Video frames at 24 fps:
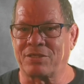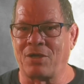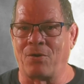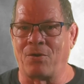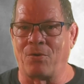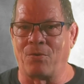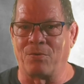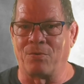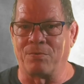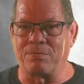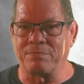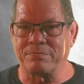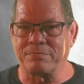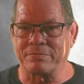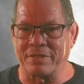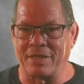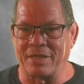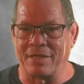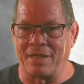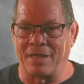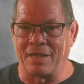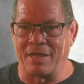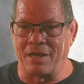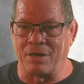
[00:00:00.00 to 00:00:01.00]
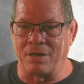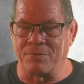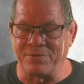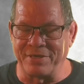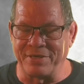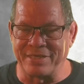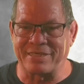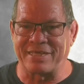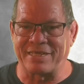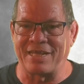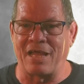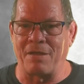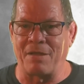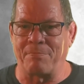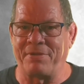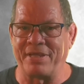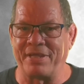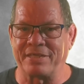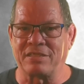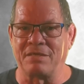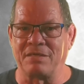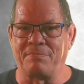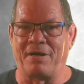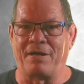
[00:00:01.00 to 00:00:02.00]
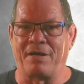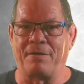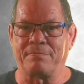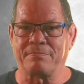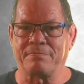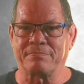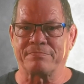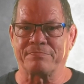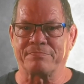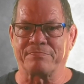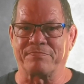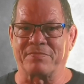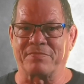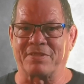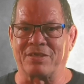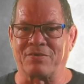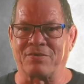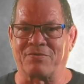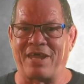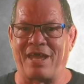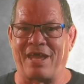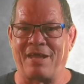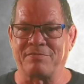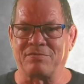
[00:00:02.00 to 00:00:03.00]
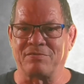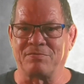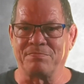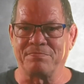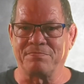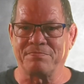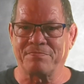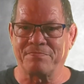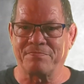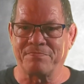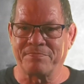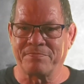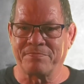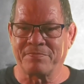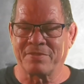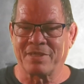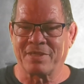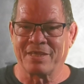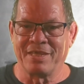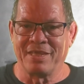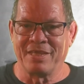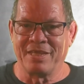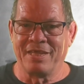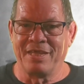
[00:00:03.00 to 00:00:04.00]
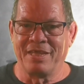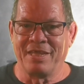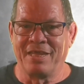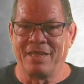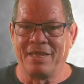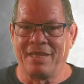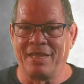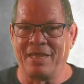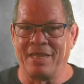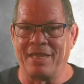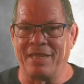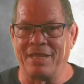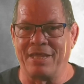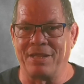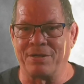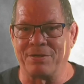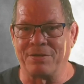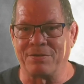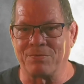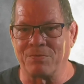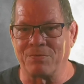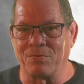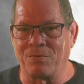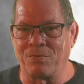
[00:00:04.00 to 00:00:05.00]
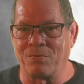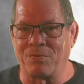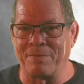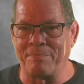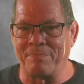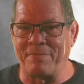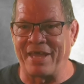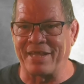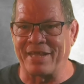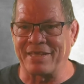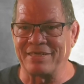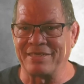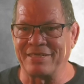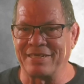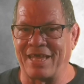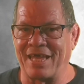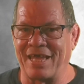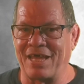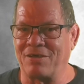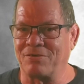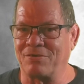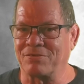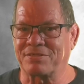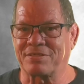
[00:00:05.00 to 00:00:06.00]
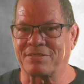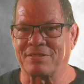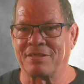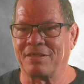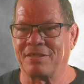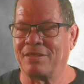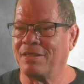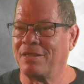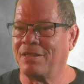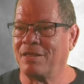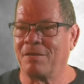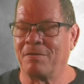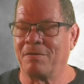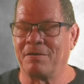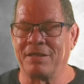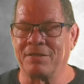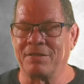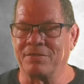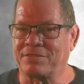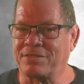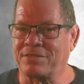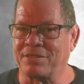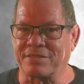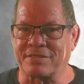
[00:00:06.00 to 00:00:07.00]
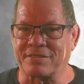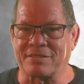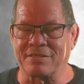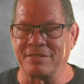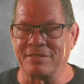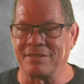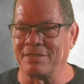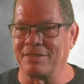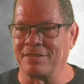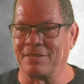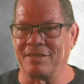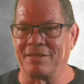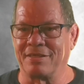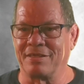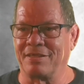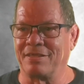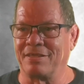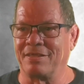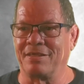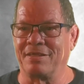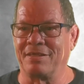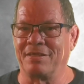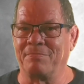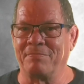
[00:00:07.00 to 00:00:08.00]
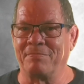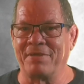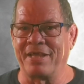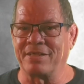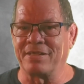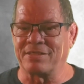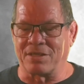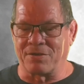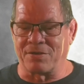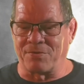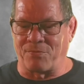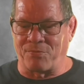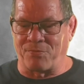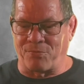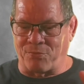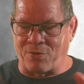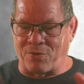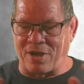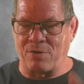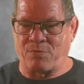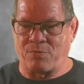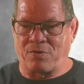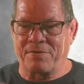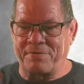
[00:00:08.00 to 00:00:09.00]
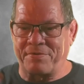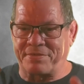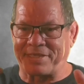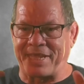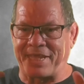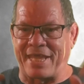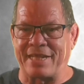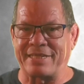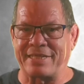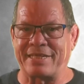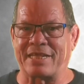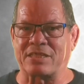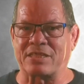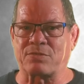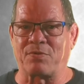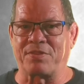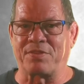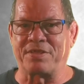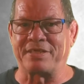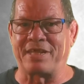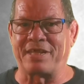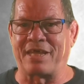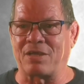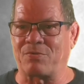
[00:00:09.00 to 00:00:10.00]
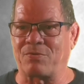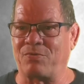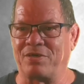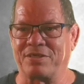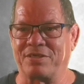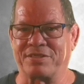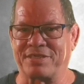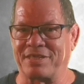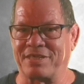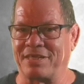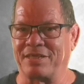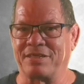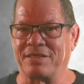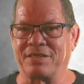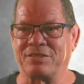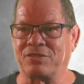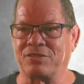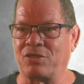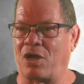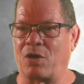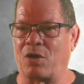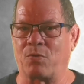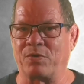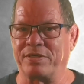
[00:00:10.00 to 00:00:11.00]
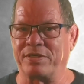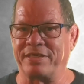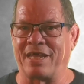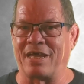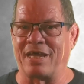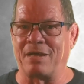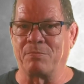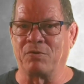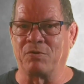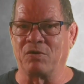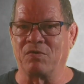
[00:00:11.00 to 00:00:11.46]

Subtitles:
So I reached down, picked him up, and grabbed him, and went back in the house. It was just amazing. Right where he was at, that's where the knock was, and the dog would